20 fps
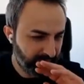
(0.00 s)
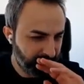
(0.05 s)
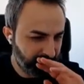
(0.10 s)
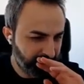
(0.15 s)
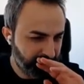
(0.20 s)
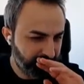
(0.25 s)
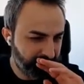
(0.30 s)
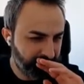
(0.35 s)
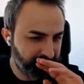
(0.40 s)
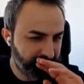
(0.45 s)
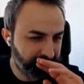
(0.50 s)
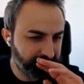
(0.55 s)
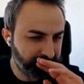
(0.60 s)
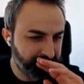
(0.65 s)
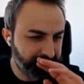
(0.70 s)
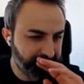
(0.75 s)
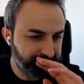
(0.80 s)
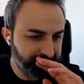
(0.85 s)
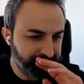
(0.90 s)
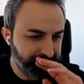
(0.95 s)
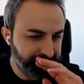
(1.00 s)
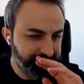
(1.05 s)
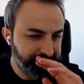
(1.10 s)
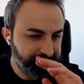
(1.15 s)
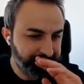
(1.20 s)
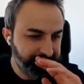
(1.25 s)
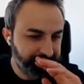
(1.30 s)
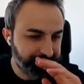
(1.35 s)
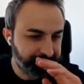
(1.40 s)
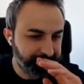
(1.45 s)

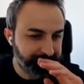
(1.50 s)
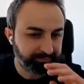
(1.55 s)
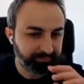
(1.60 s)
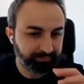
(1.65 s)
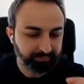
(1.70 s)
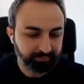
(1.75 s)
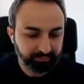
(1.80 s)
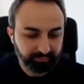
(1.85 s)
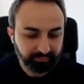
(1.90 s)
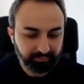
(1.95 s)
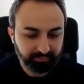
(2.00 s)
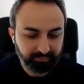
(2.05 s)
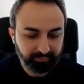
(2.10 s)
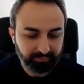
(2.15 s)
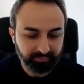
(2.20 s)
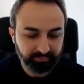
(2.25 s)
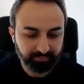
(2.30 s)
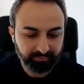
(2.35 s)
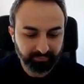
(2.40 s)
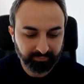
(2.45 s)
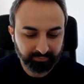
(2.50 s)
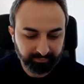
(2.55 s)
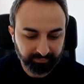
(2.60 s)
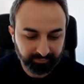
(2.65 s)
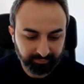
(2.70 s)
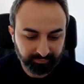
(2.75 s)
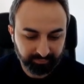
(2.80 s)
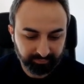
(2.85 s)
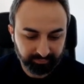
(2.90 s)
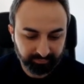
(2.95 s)

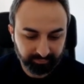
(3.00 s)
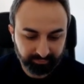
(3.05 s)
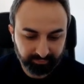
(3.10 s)
No words are spoken by the person on screen.